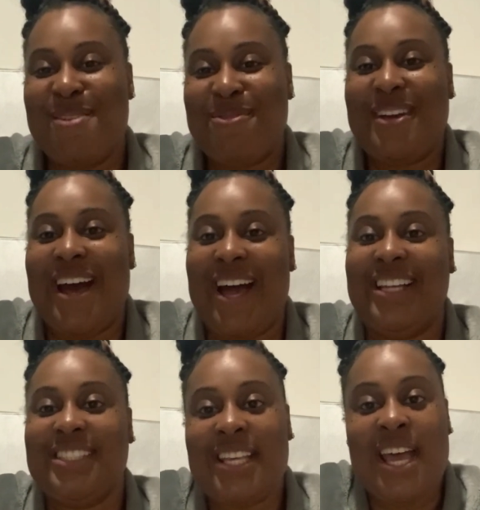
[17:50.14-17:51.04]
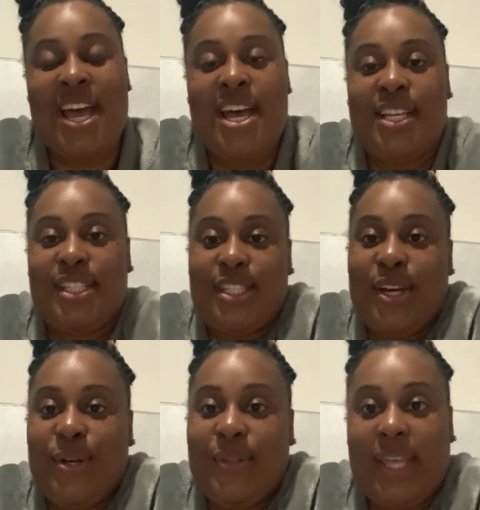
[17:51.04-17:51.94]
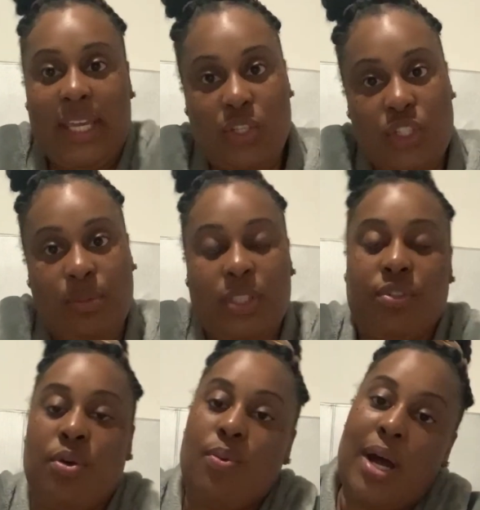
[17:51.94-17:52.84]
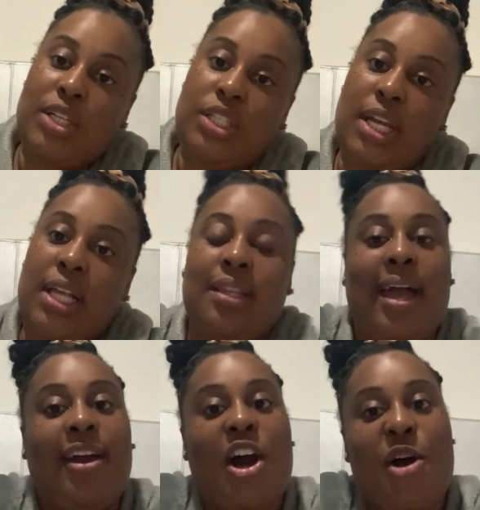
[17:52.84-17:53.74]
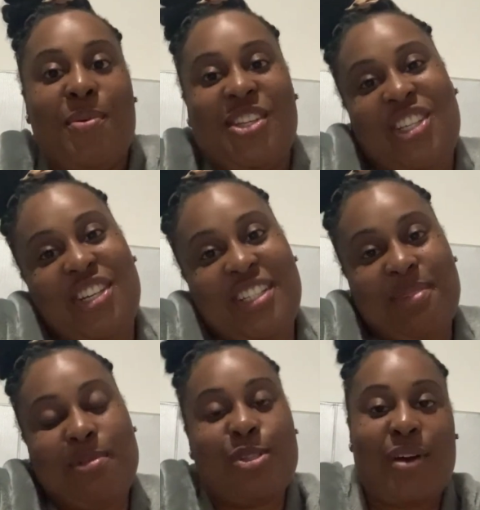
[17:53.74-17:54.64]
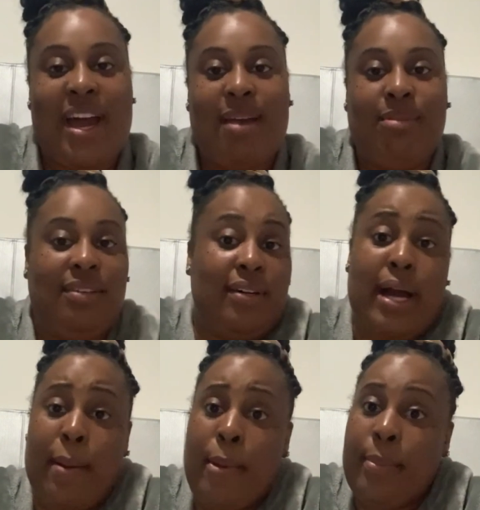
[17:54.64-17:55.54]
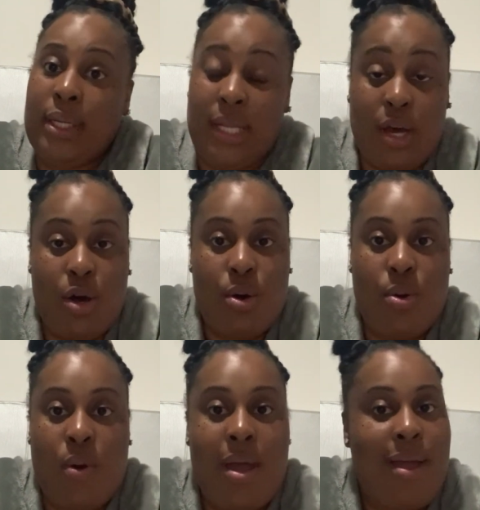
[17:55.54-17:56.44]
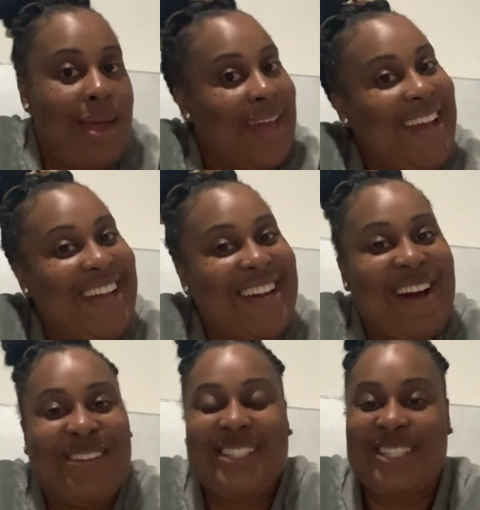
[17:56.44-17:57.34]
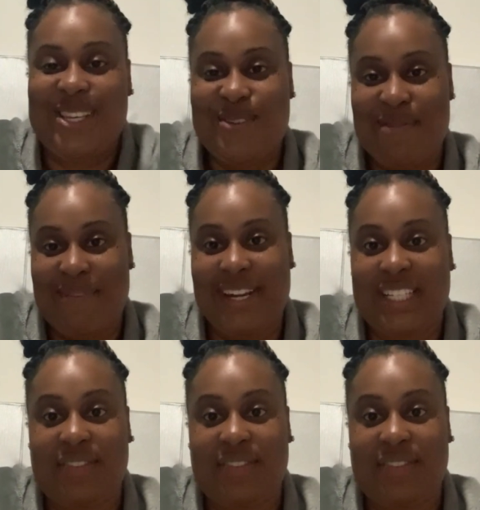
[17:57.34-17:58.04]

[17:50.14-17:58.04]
you guys. So thank you so much for watching. Like, comment, share, subscribe, leave a comment below, and I will see you in my next